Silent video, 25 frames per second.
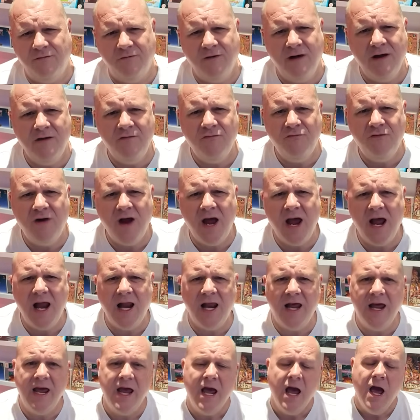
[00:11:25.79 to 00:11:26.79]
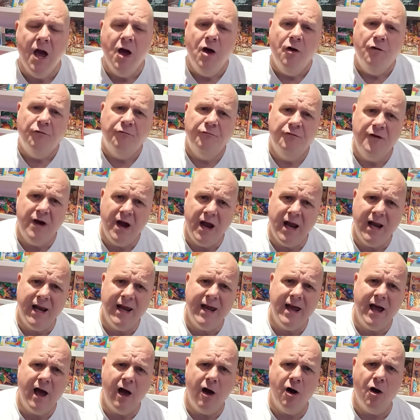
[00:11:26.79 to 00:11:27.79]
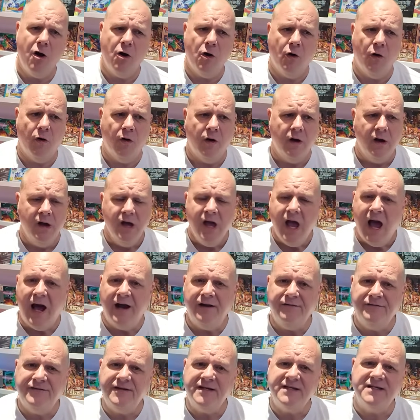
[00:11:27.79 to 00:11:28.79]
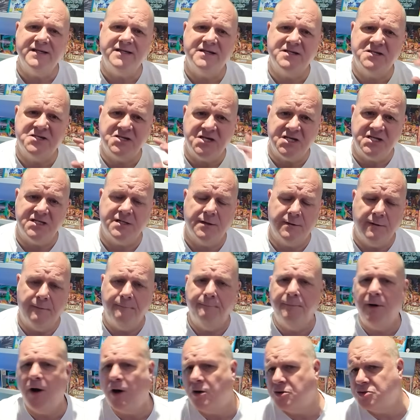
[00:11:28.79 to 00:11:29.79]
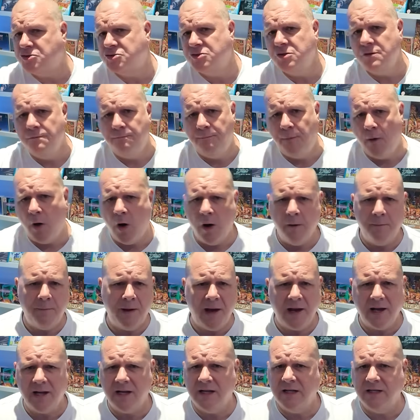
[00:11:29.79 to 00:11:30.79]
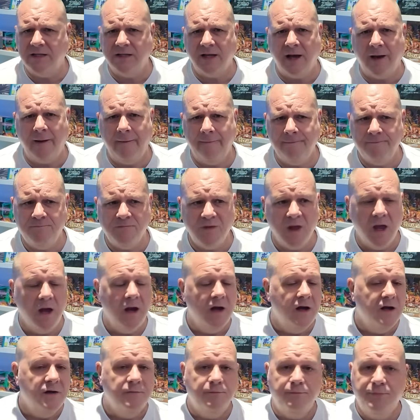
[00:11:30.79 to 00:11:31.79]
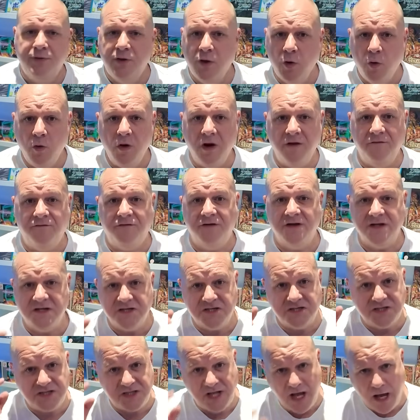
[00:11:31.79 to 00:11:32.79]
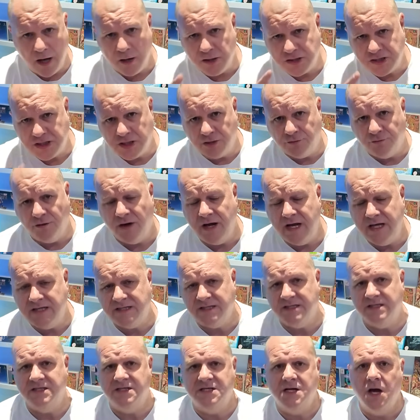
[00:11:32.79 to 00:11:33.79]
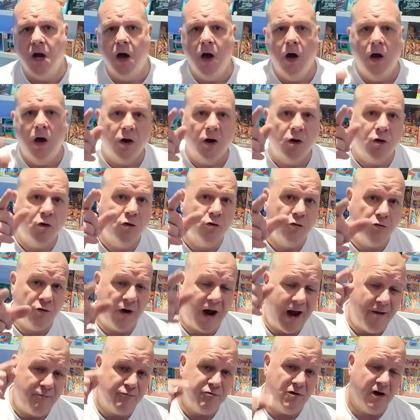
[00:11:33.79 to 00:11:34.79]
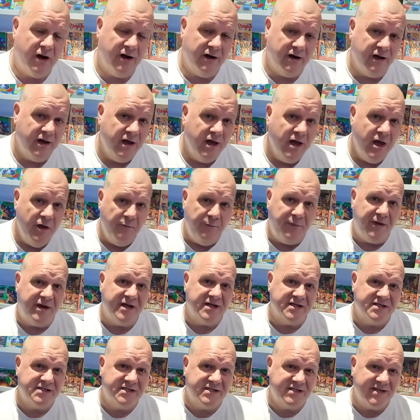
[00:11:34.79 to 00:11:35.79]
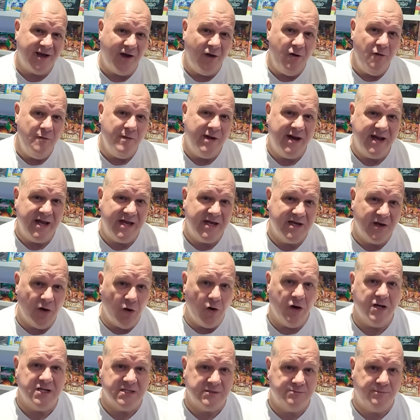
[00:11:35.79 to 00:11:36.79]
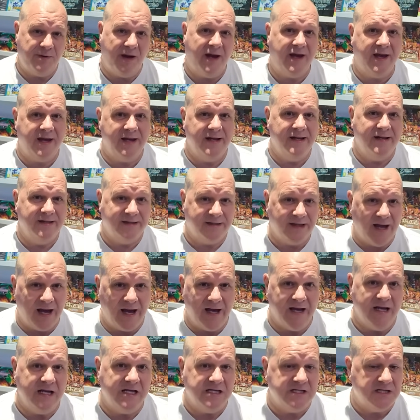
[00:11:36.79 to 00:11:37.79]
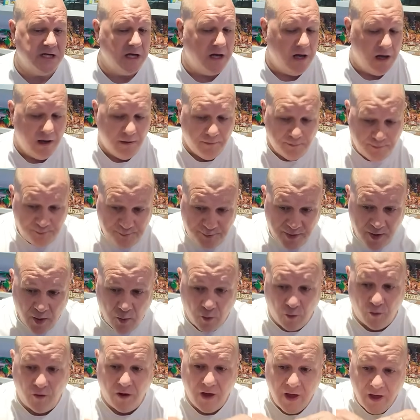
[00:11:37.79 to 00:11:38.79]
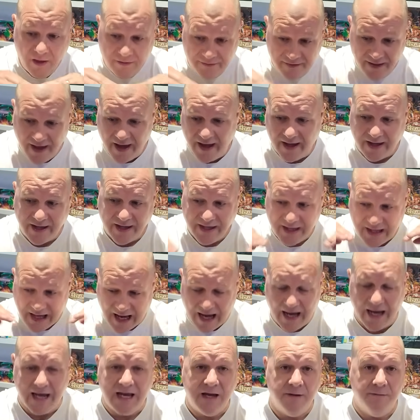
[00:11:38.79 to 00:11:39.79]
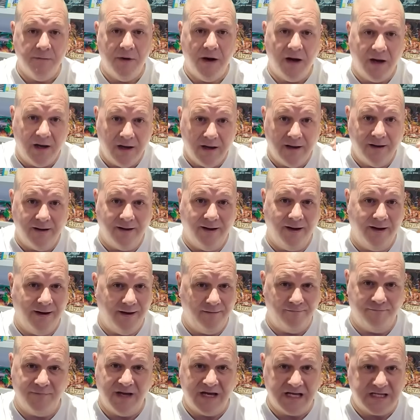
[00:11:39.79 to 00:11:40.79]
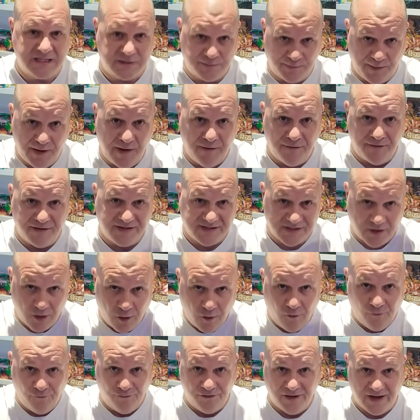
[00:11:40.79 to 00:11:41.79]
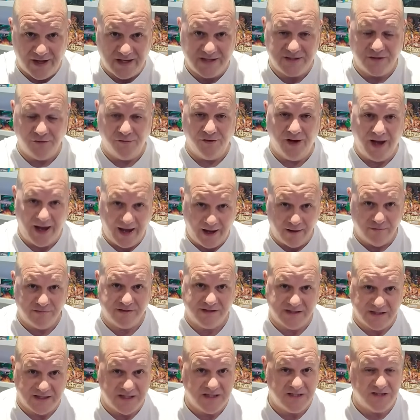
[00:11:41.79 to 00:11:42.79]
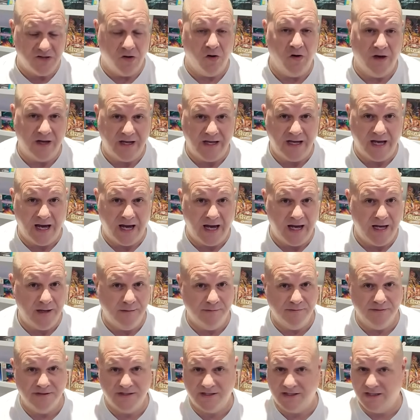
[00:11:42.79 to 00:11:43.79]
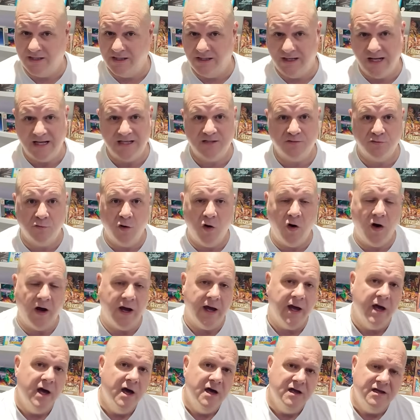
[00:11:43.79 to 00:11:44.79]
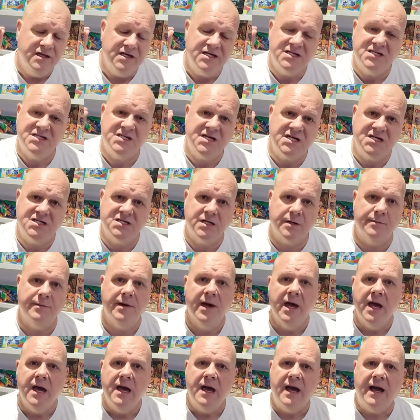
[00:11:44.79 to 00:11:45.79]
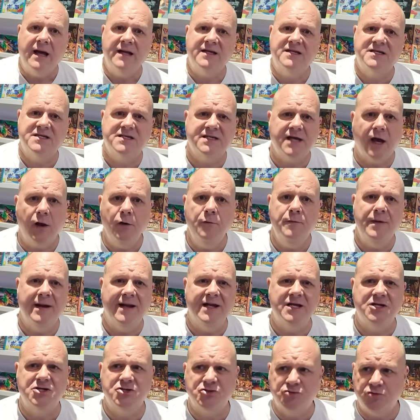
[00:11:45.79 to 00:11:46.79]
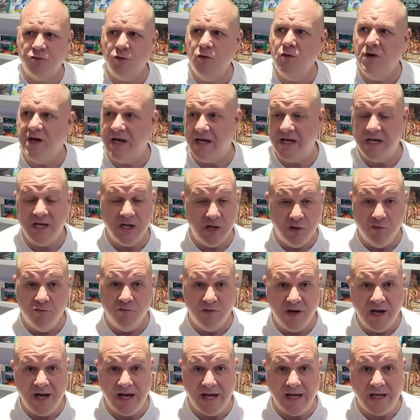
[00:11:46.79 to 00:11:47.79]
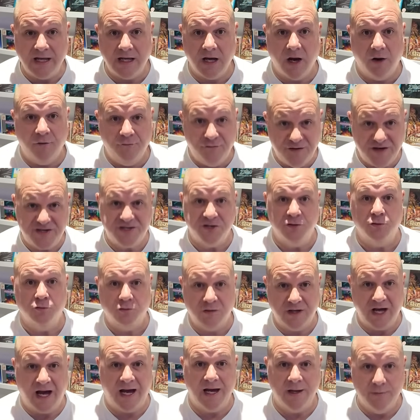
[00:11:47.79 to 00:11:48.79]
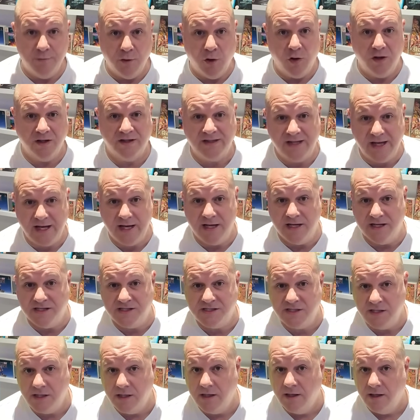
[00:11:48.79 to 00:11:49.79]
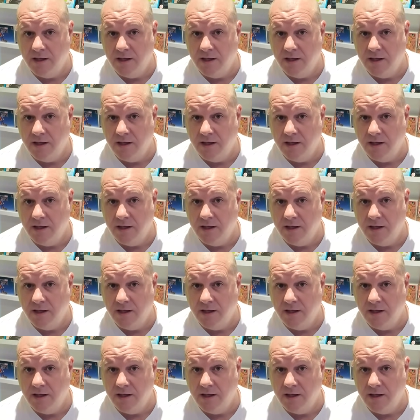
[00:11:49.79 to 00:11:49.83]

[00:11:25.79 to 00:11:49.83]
We really, really are. And if this is a system that passed you by back in the day, purely for nostalgic reasons, grab one. Because so many guys back in the days built their game experience on this, on how to design games, and that's why this system had so many truly unique original game ideas.